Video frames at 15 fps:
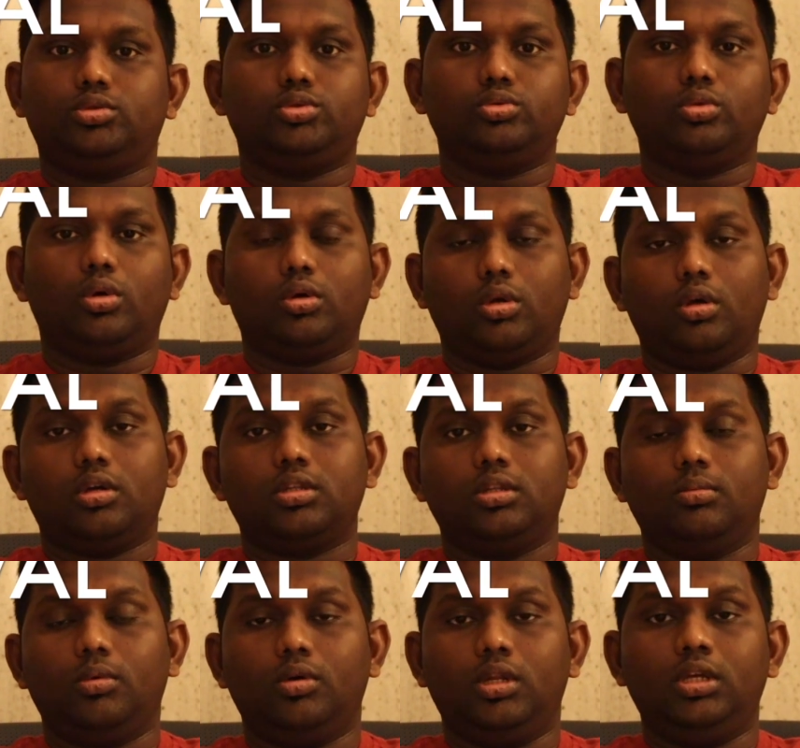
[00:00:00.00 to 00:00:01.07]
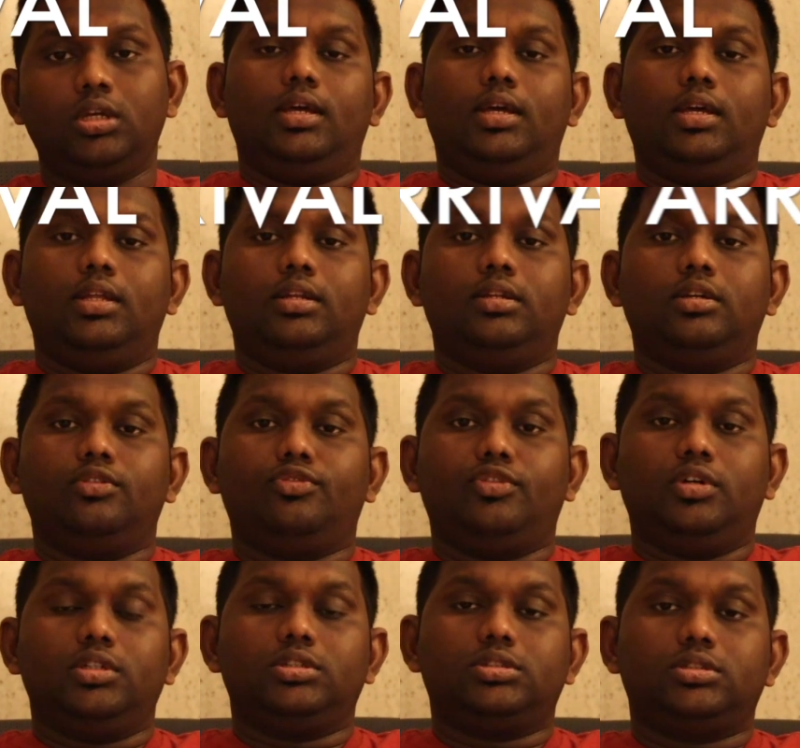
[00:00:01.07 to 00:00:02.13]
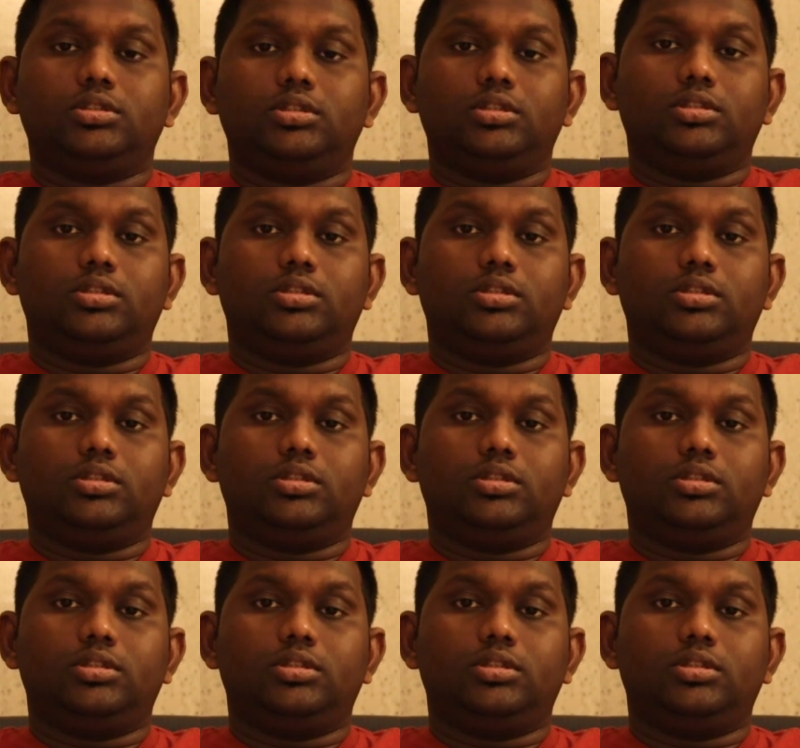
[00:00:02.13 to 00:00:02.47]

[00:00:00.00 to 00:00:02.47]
2 o'clock in the morning, and first